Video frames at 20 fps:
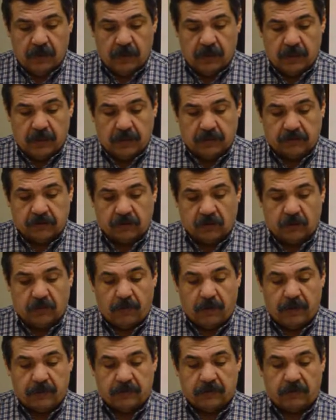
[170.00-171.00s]
uh, show
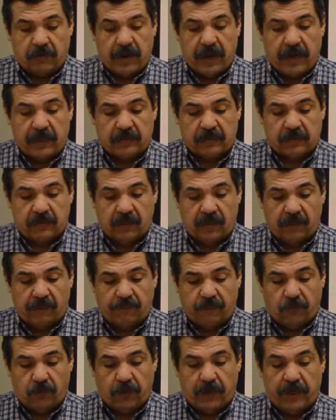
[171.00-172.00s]
barn trash, Dilly
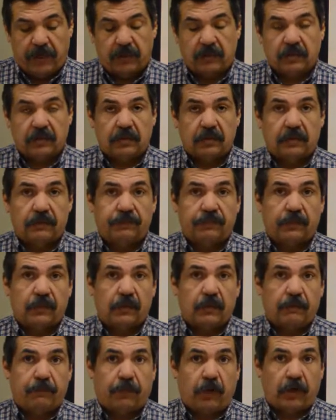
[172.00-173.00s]
4-H,
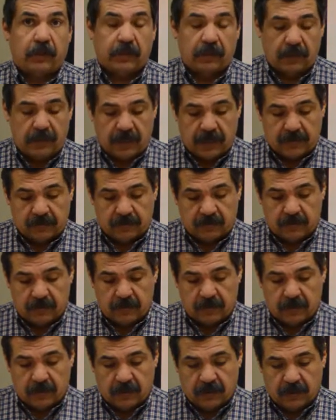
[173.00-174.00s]
parking lot
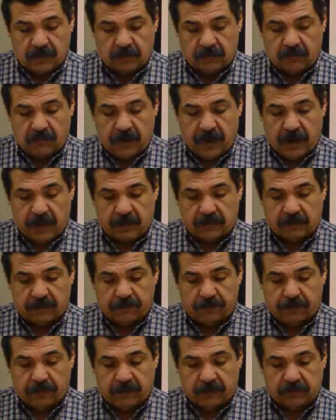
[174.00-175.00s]
uh, trash,
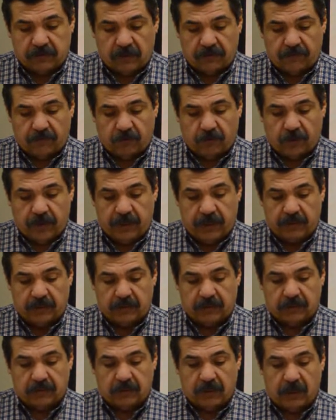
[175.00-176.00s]
Pearsall
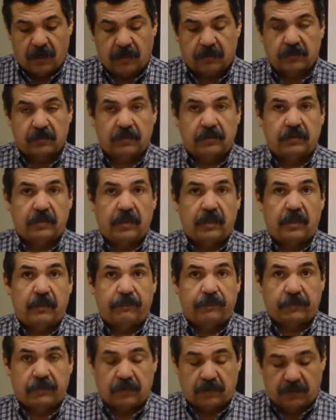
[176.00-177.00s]
4-H, auction
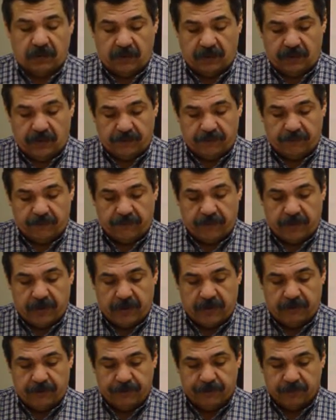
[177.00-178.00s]
setup is a Dilly
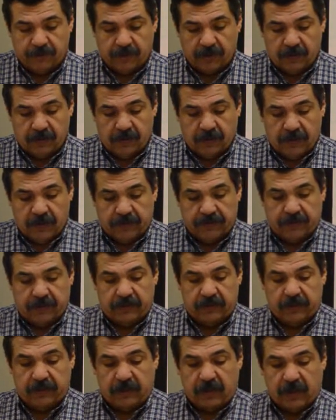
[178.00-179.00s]
FFA, and
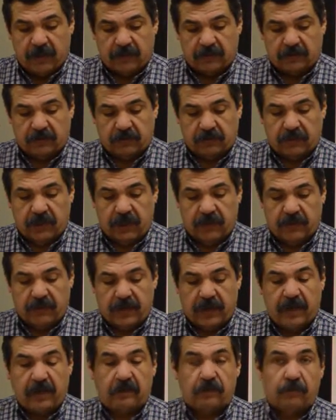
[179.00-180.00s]
then the auction
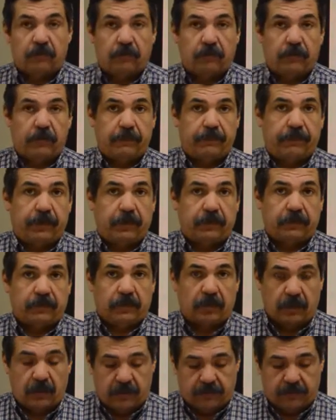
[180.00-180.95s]
takedown will be Pearsall